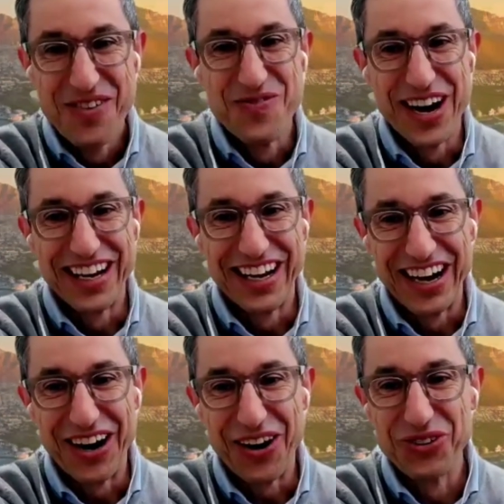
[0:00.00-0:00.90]
But
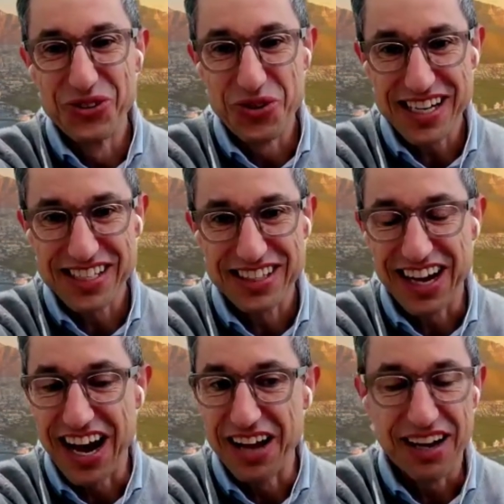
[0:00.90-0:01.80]
all the rest,
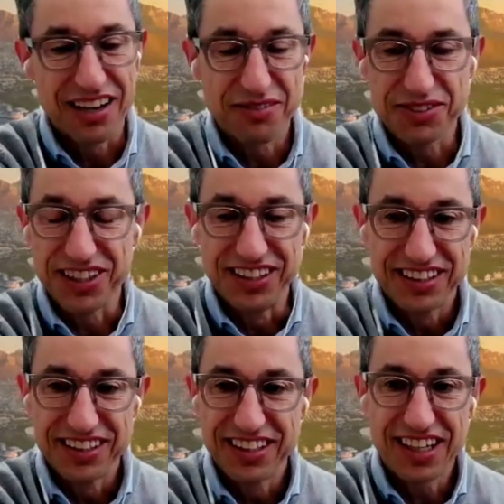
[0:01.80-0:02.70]
I loved it.
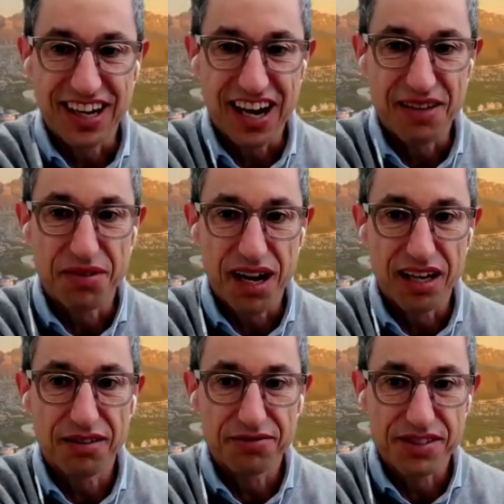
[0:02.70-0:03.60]
Yeah,
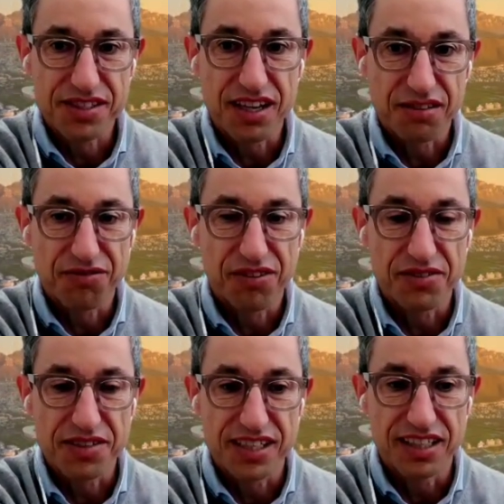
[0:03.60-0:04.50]
I loved studying
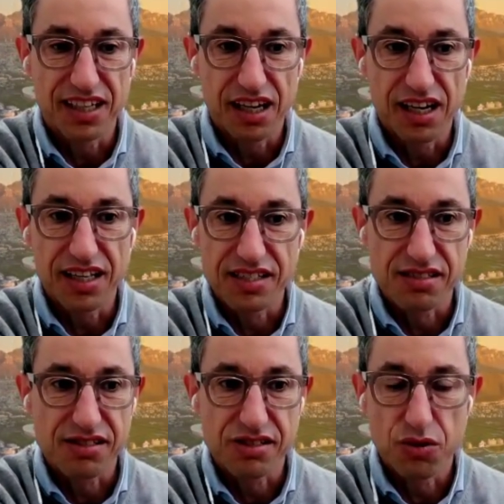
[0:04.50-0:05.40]
pharmacy.
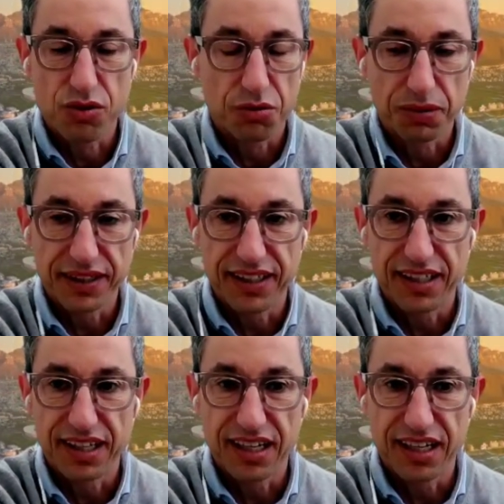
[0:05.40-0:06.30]
It's so complete
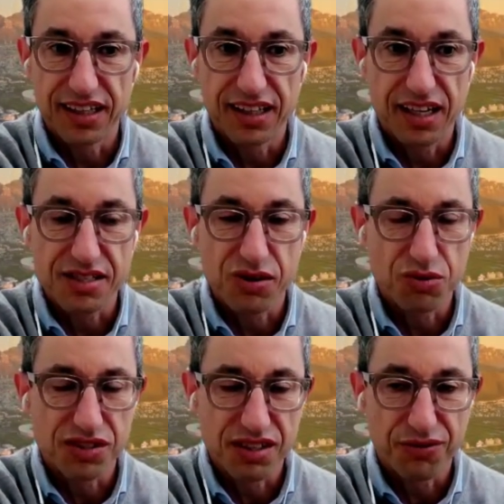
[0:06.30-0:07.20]
and
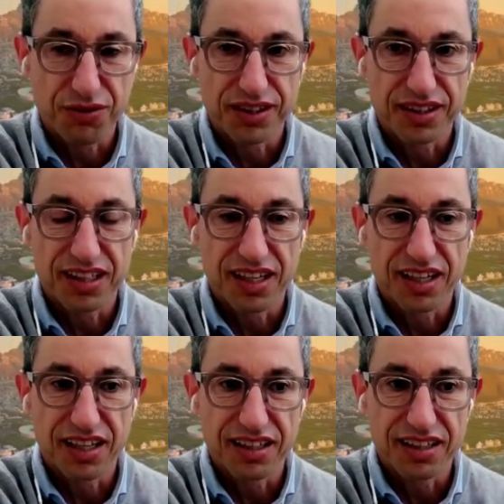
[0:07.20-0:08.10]
so different,
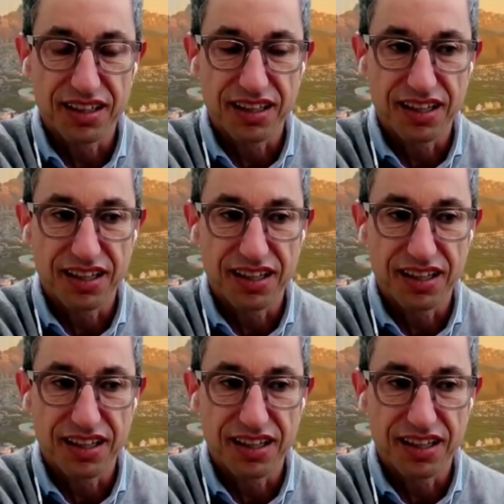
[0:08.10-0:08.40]
and